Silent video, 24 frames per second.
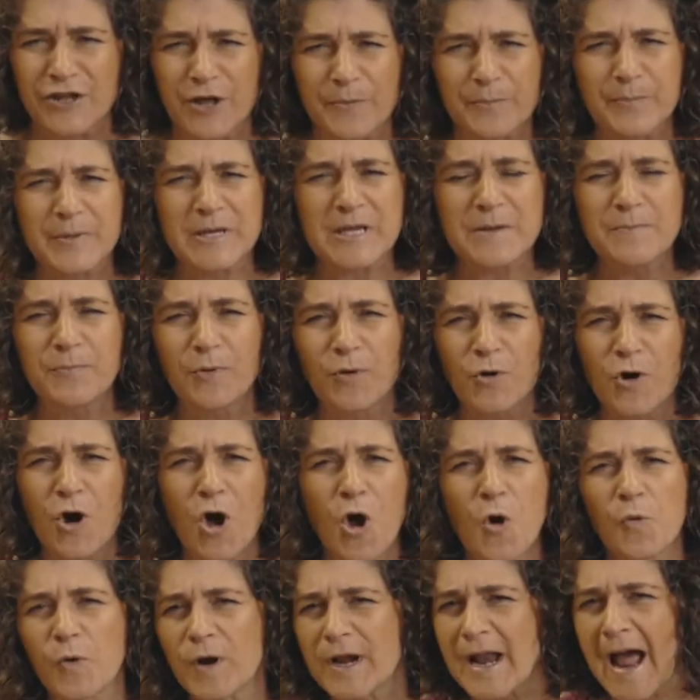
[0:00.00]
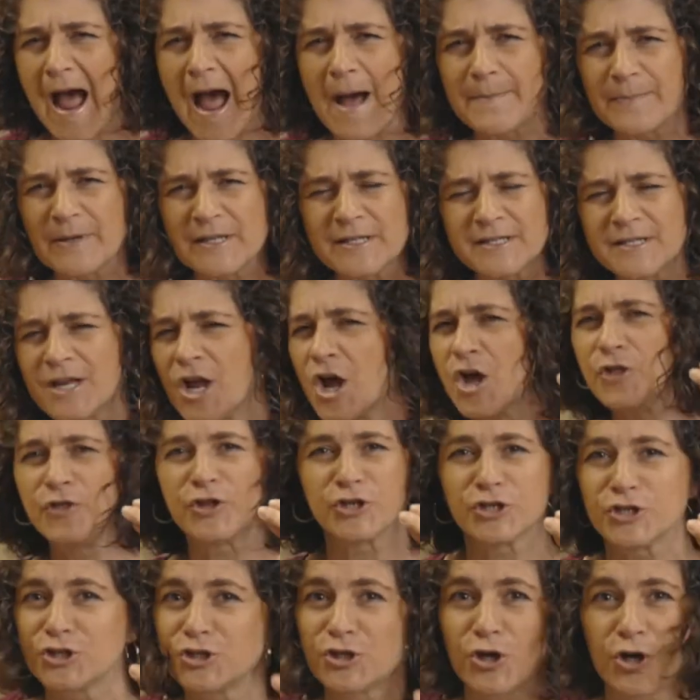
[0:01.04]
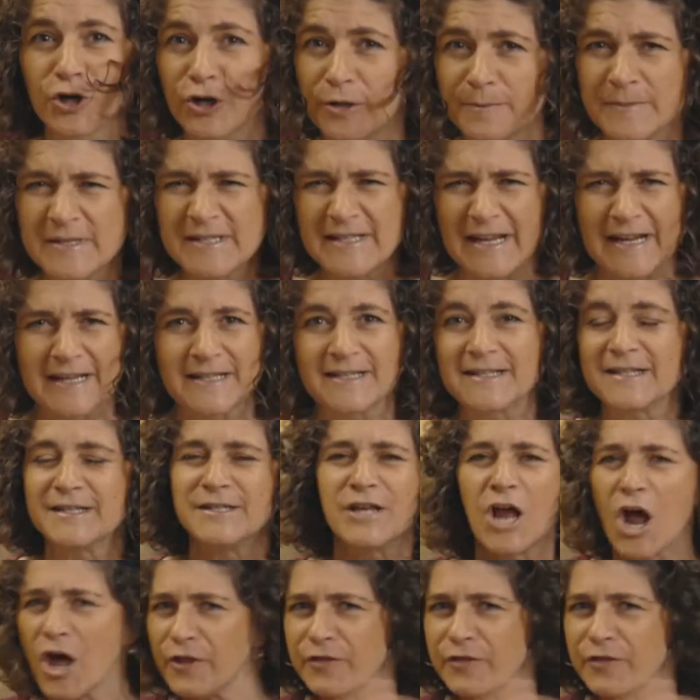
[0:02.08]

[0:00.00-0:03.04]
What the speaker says: The people, what happens, the circumstances,